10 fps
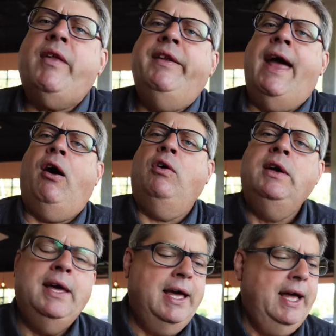Now,
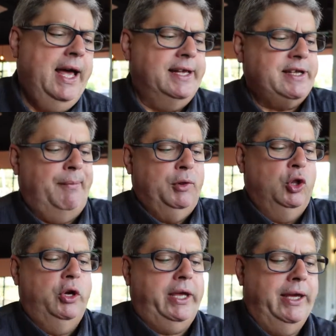as
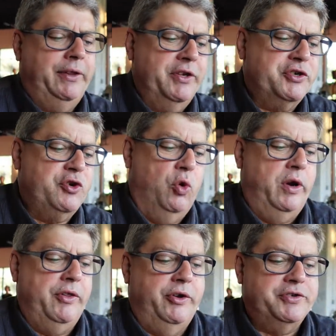I'm looking at this
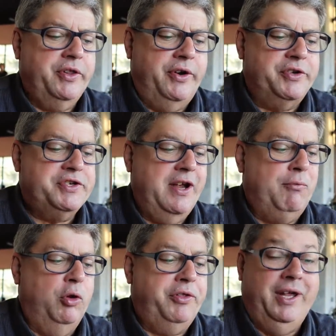story, there's
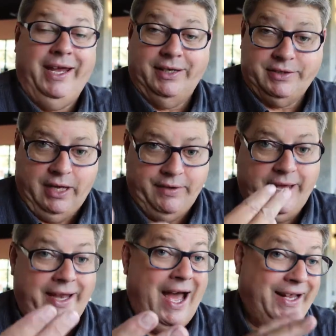several things that,
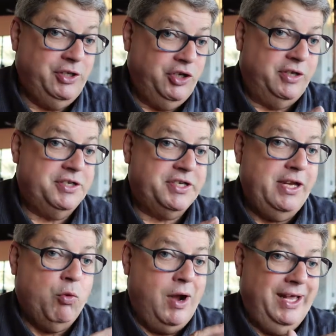and you can
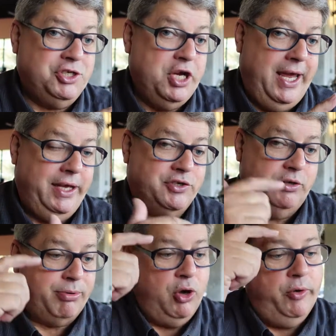see where I changed
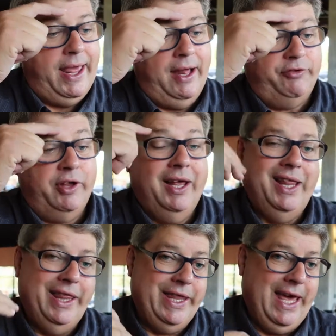the pronouns.
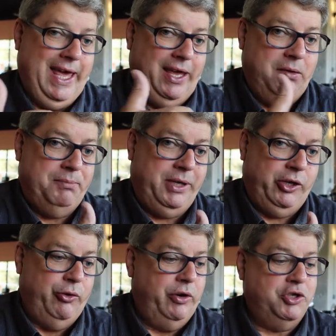They,
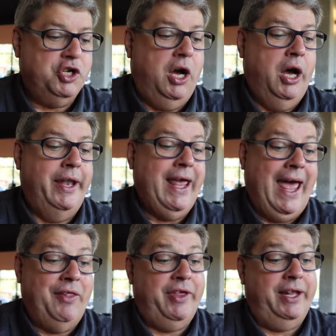Peter and John,
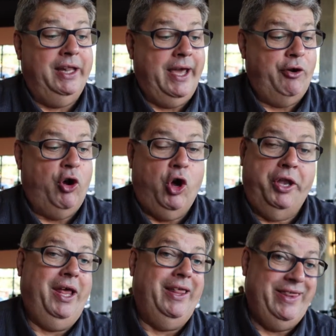and then later
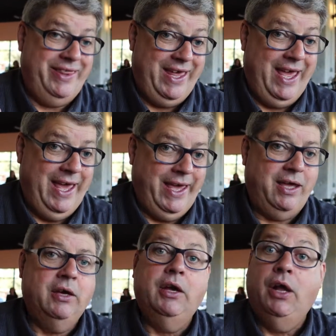on,
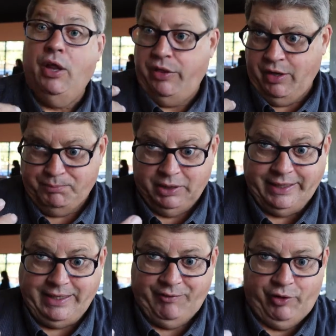they, the
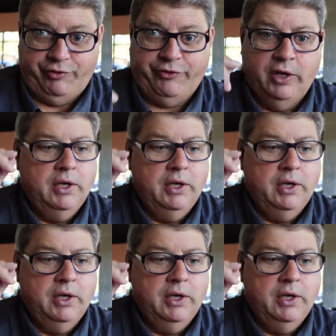believers.